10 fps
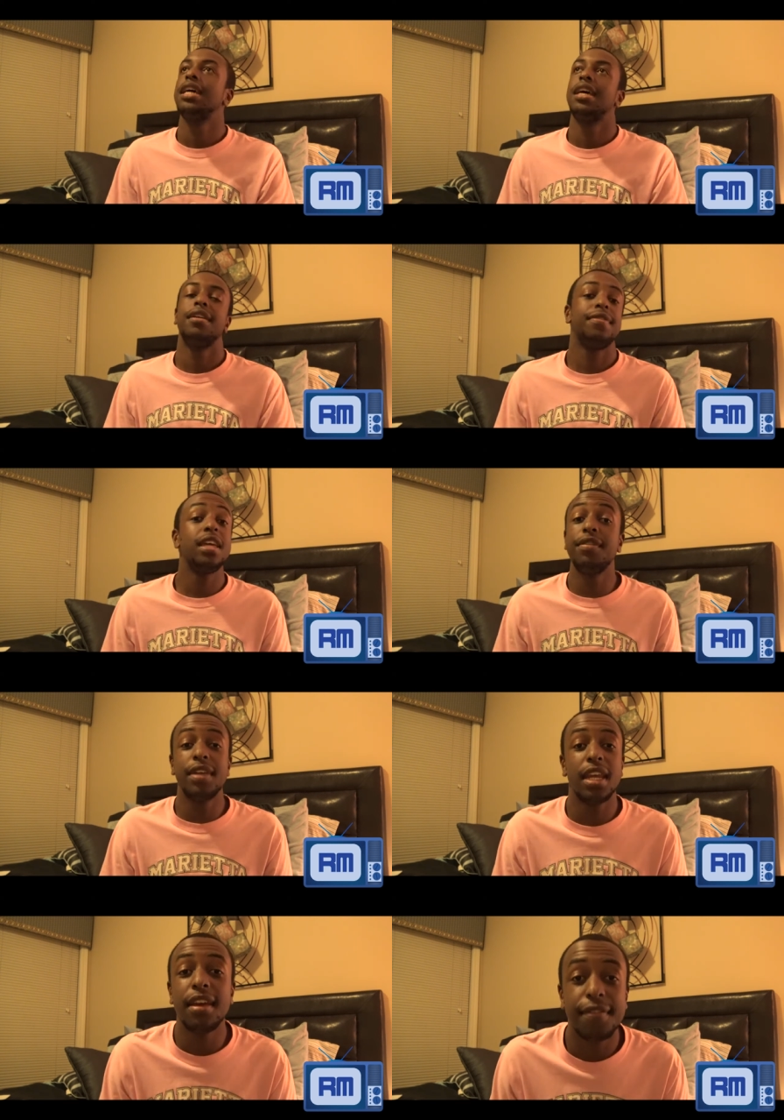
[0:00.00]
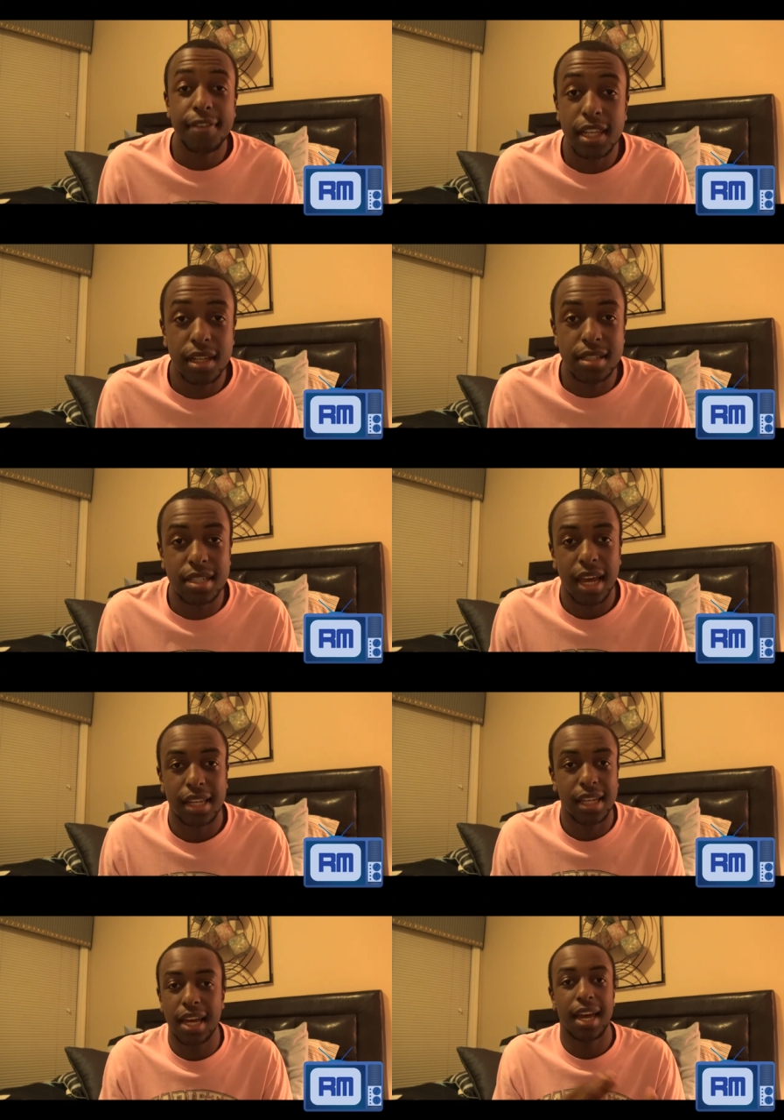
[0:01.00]
if even if he looks
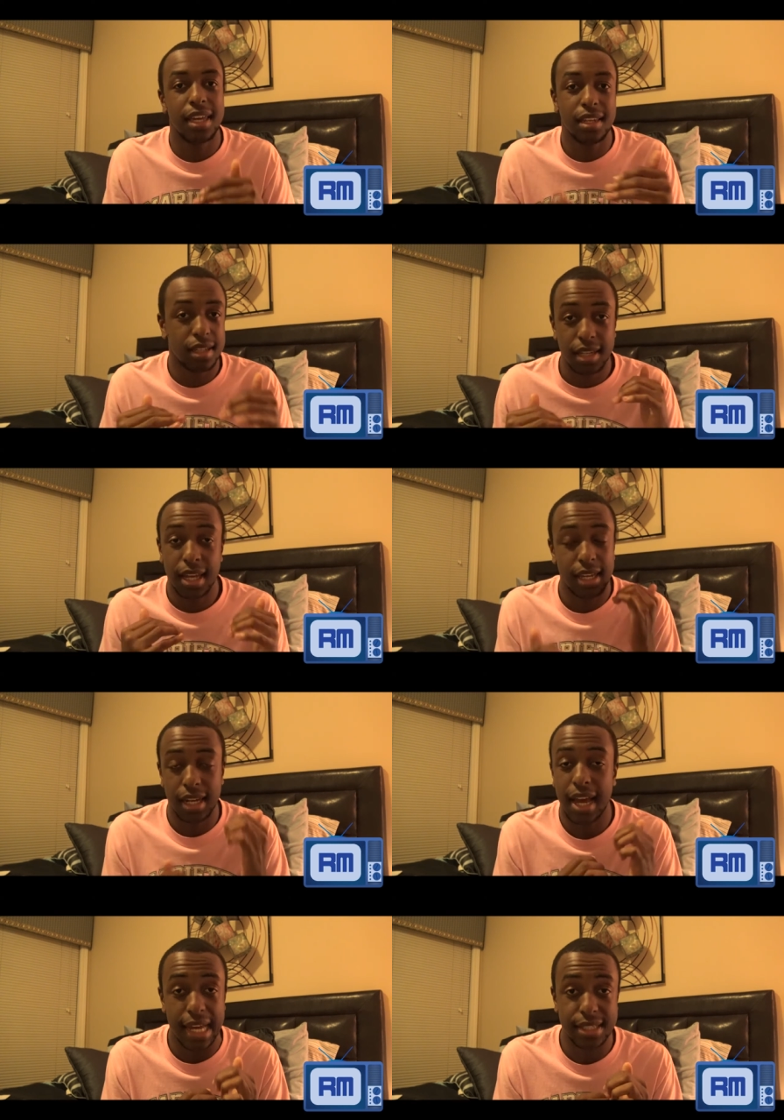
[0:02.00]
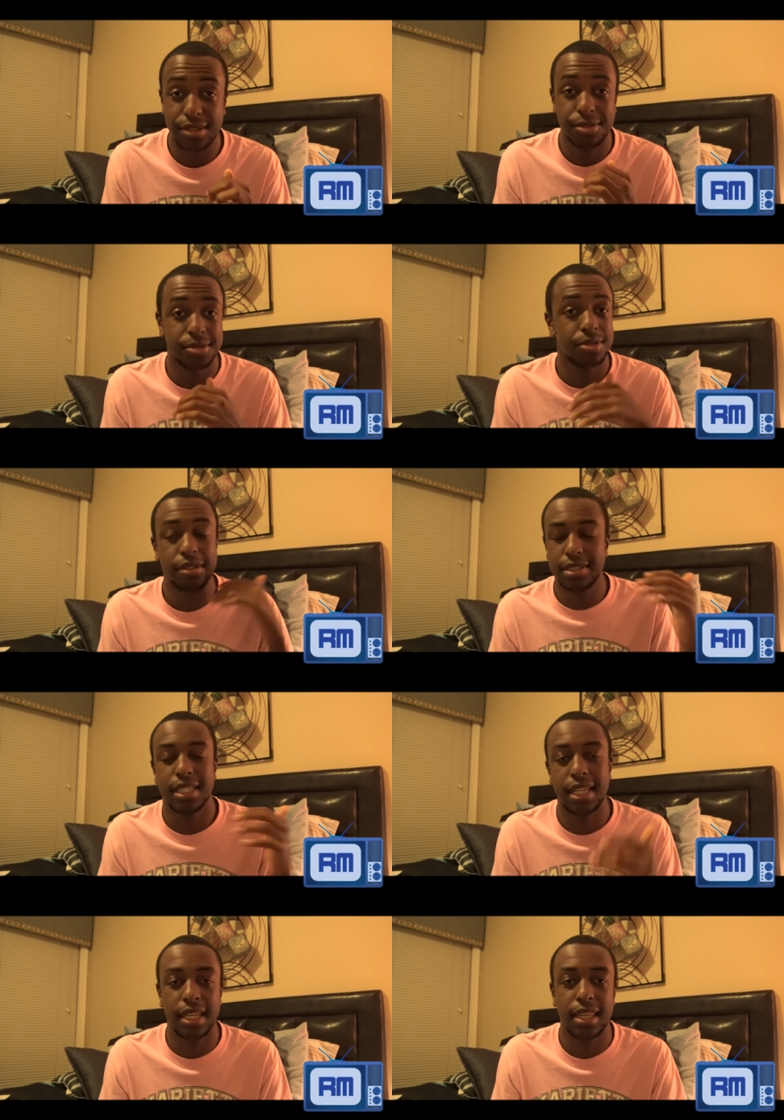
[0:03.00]
like the guy he looked like in high school towards
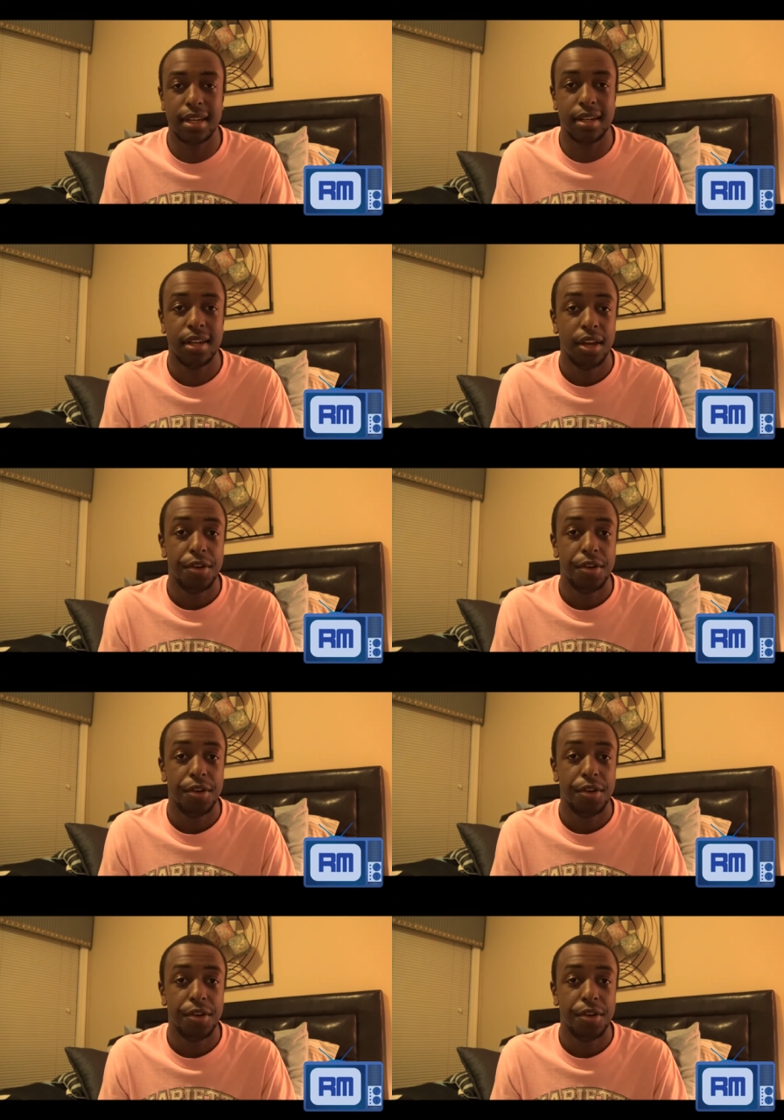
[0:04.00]
the end there,